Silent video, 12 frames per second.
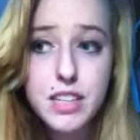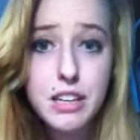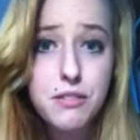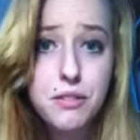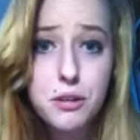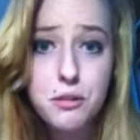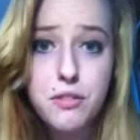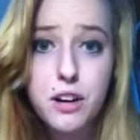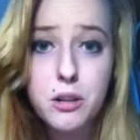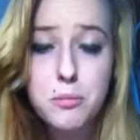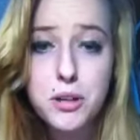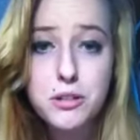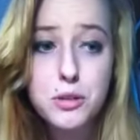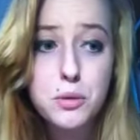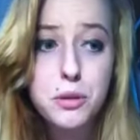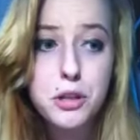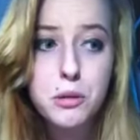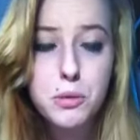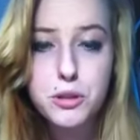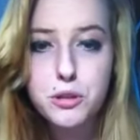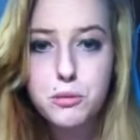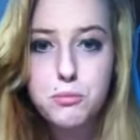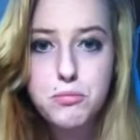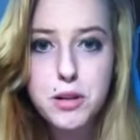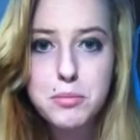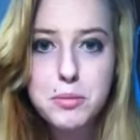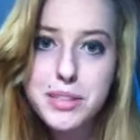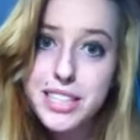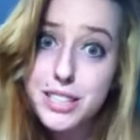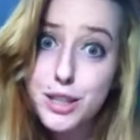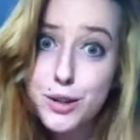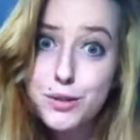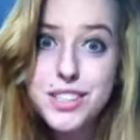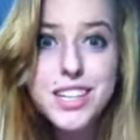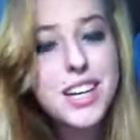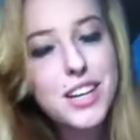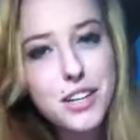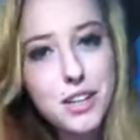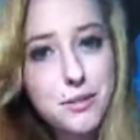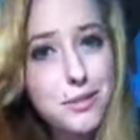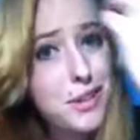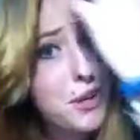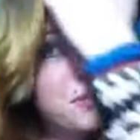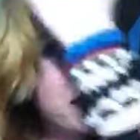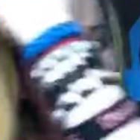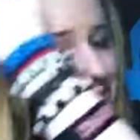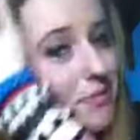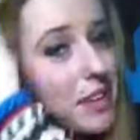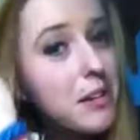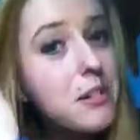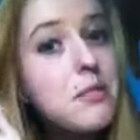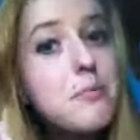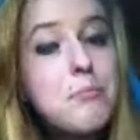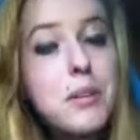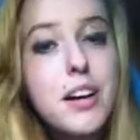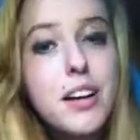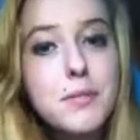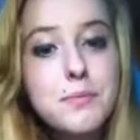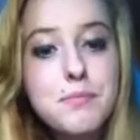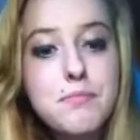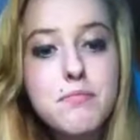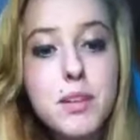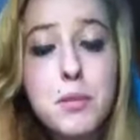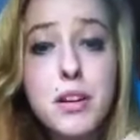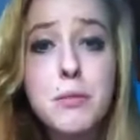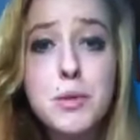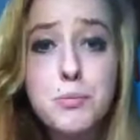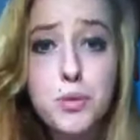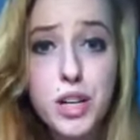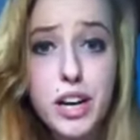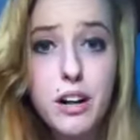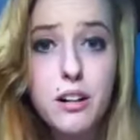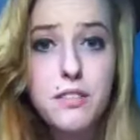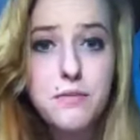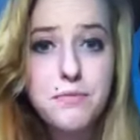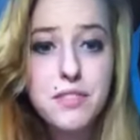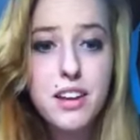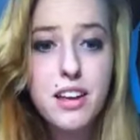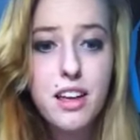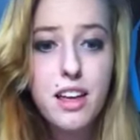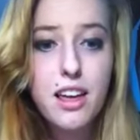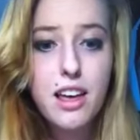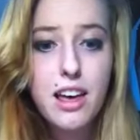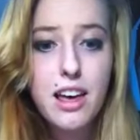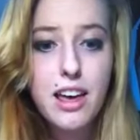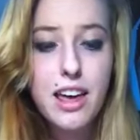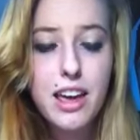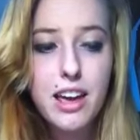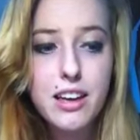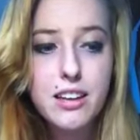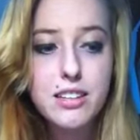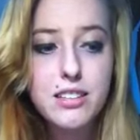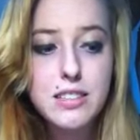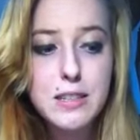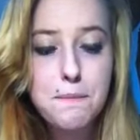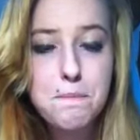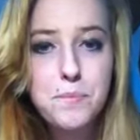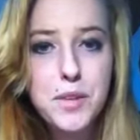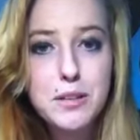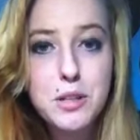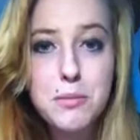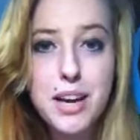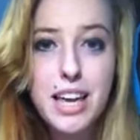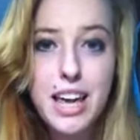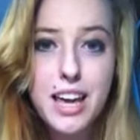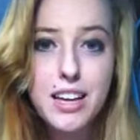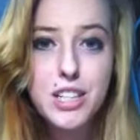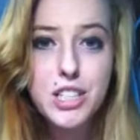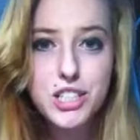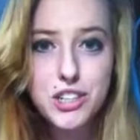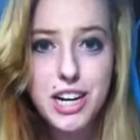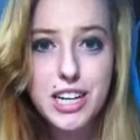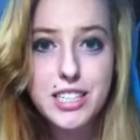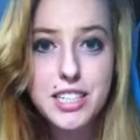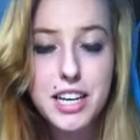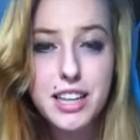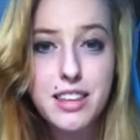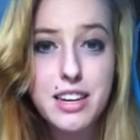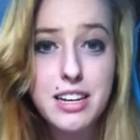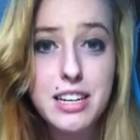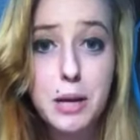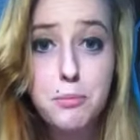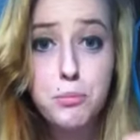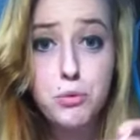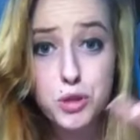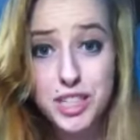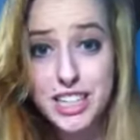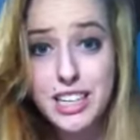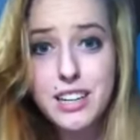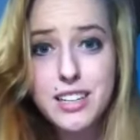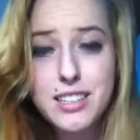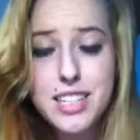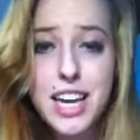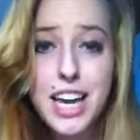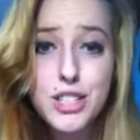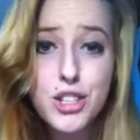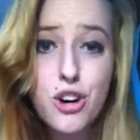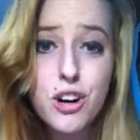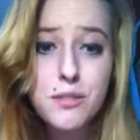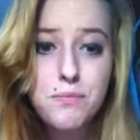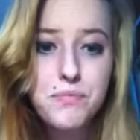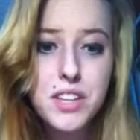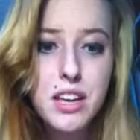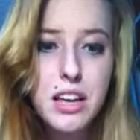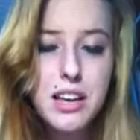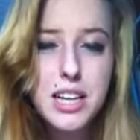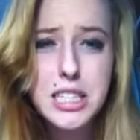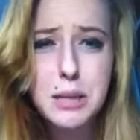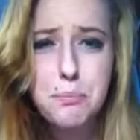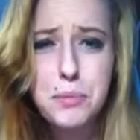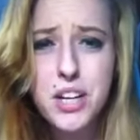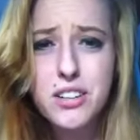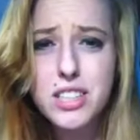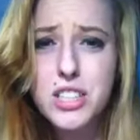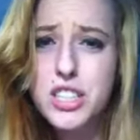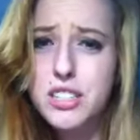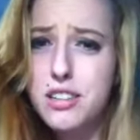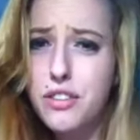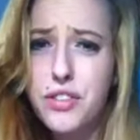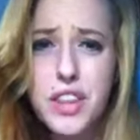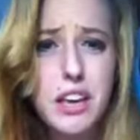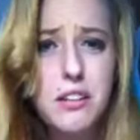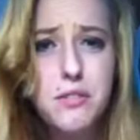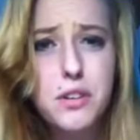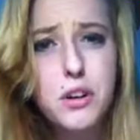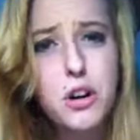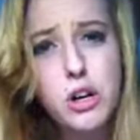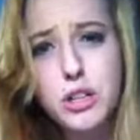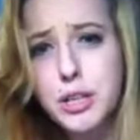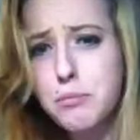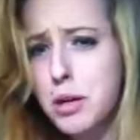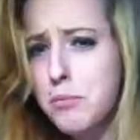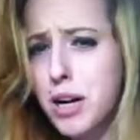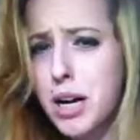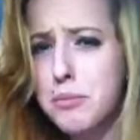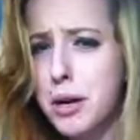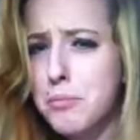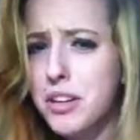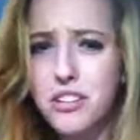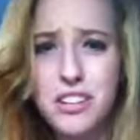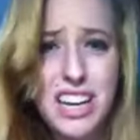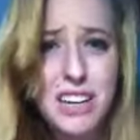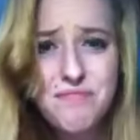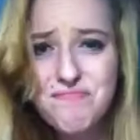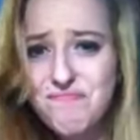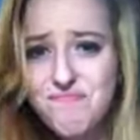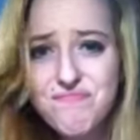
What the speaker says: If you follow me on Twitter, which you probably don't, you would know that. But my middle name is Brielle. And so my aunt tried to get the nickname Brie to catch on, because apparently she has a thing for calling me by my middle name.